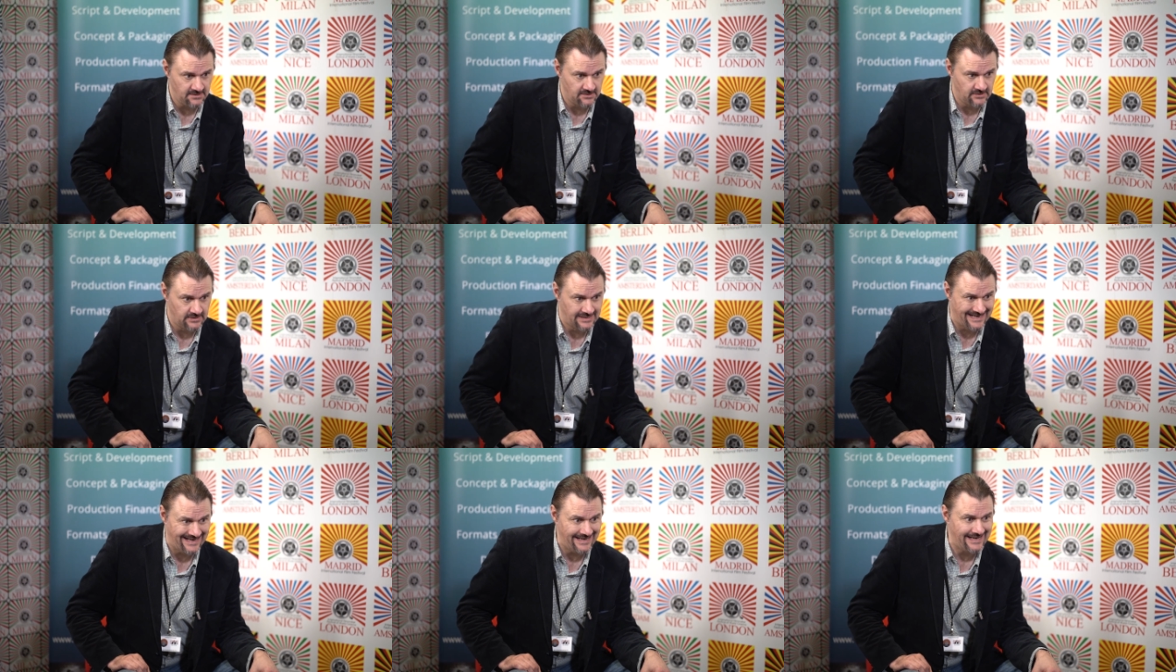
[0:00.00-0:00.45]

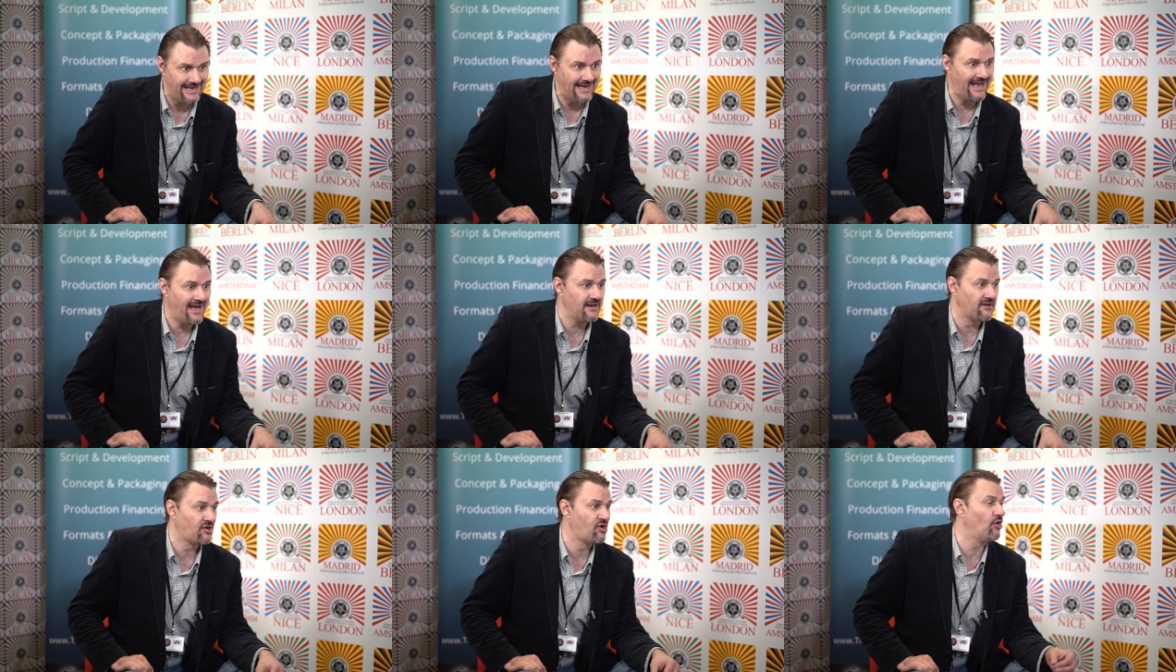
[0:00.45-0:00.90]
You clearly
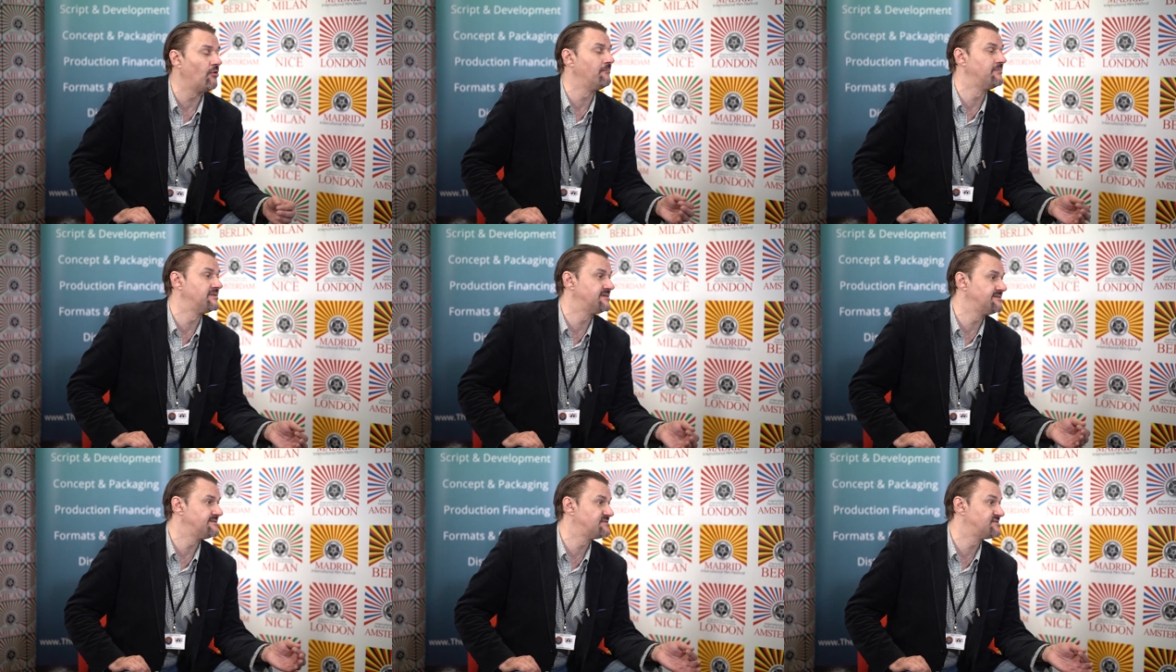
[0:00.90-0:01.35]
had a
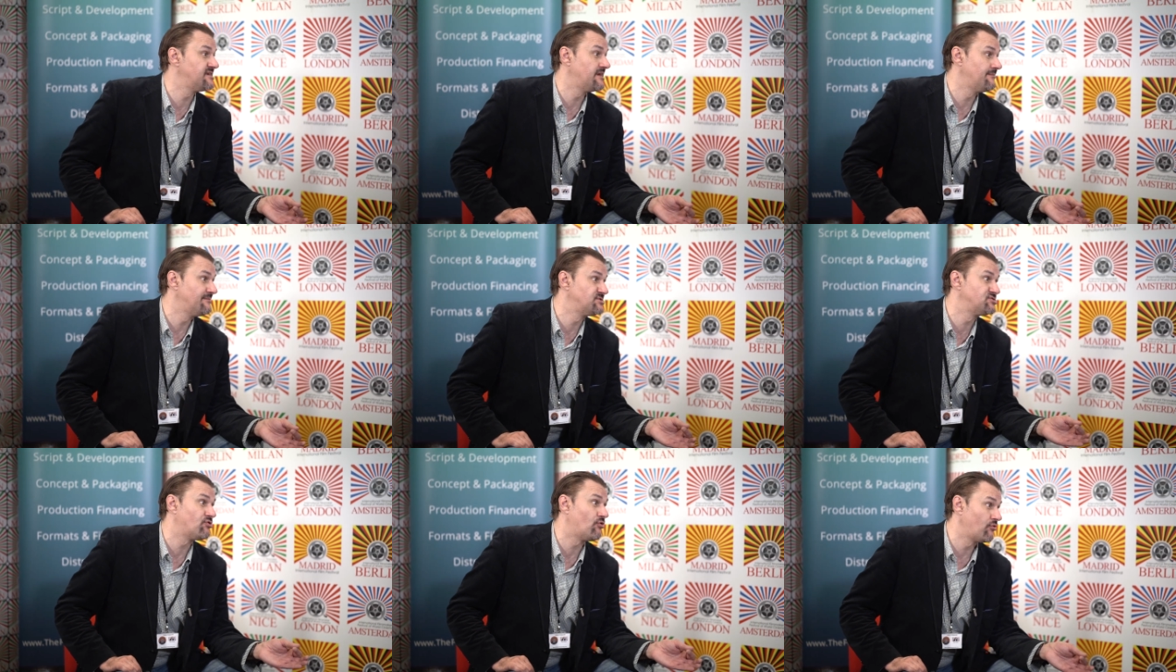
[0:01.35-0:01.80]
competent
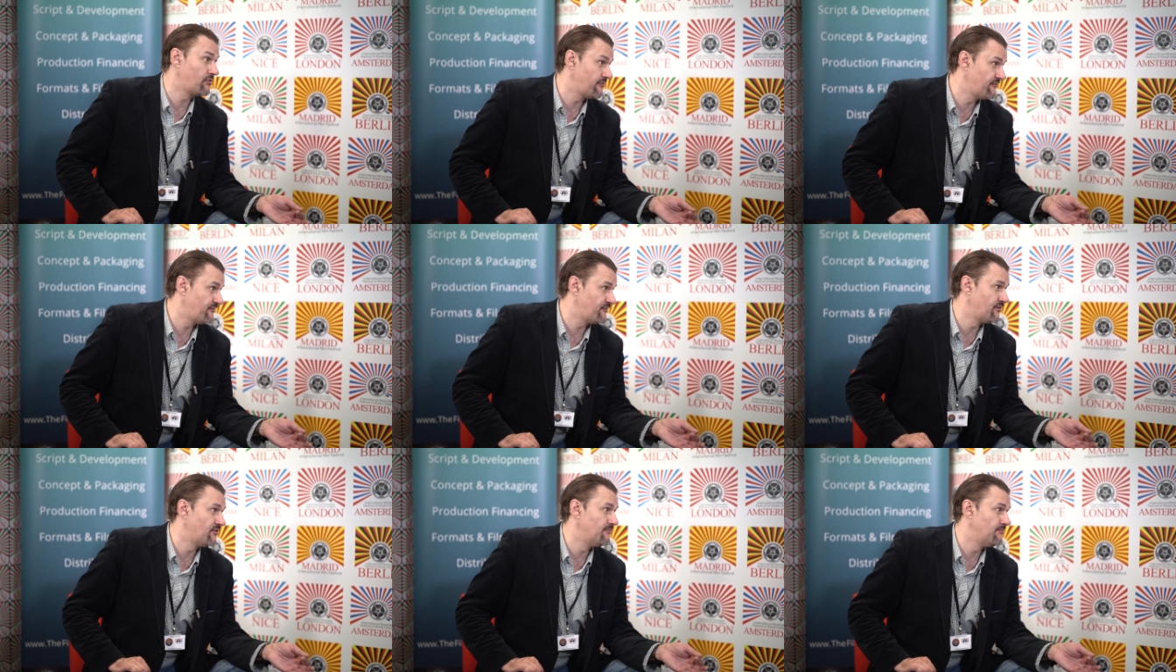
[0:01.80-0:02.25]

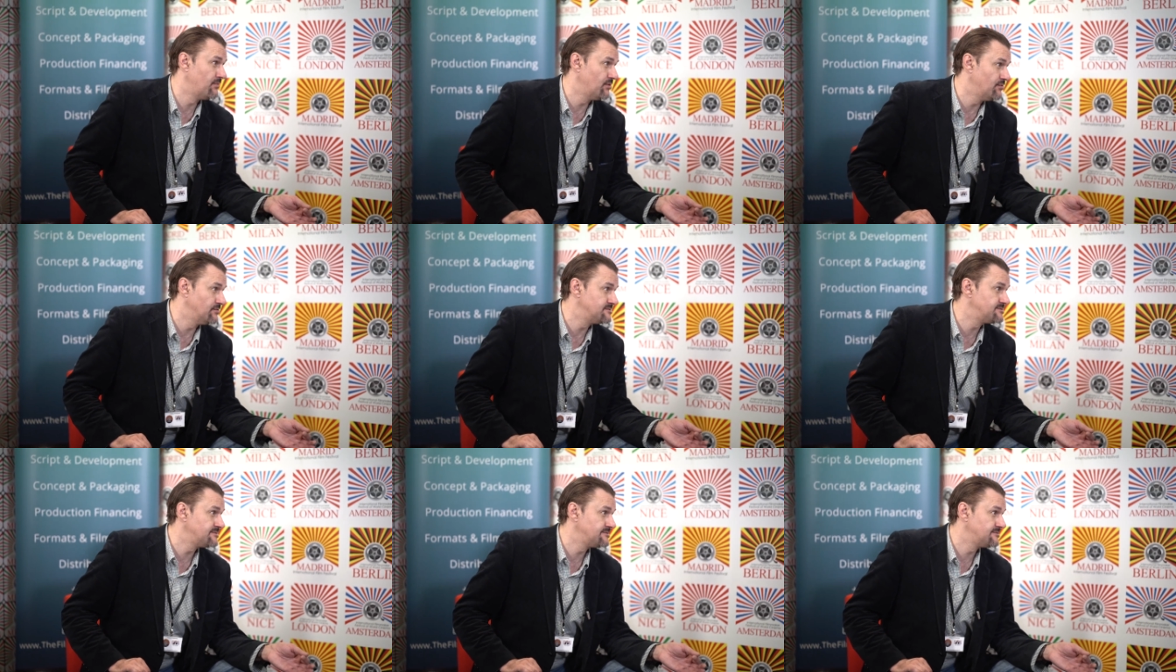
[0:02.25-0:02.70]
cinematographer on
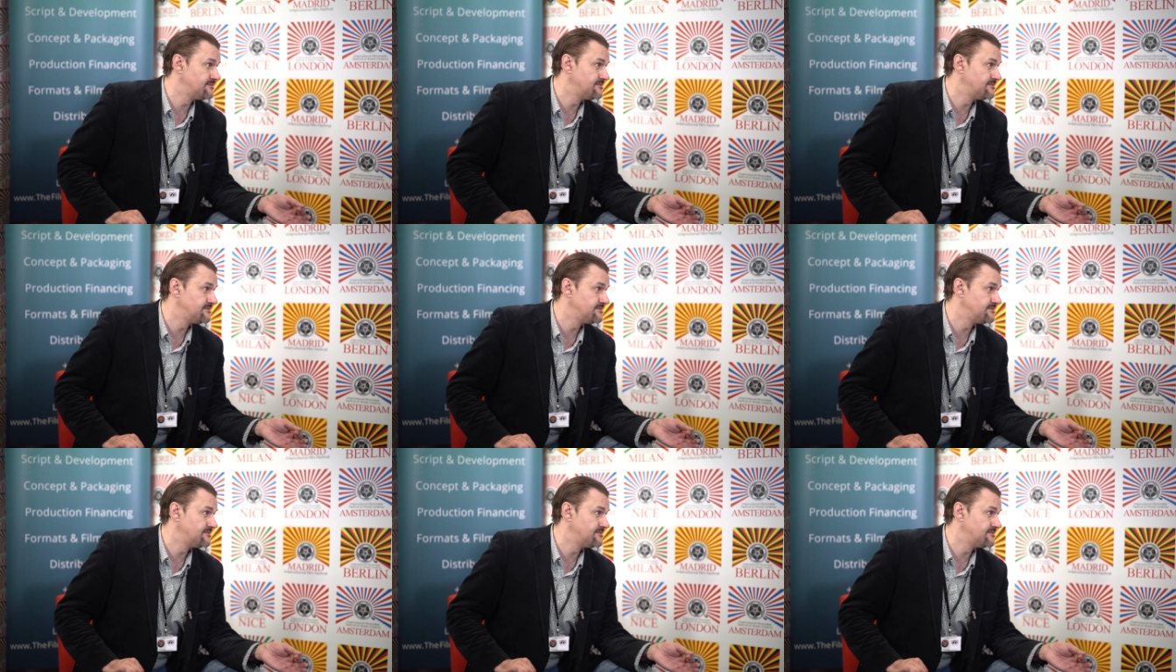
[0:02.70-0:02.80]
board.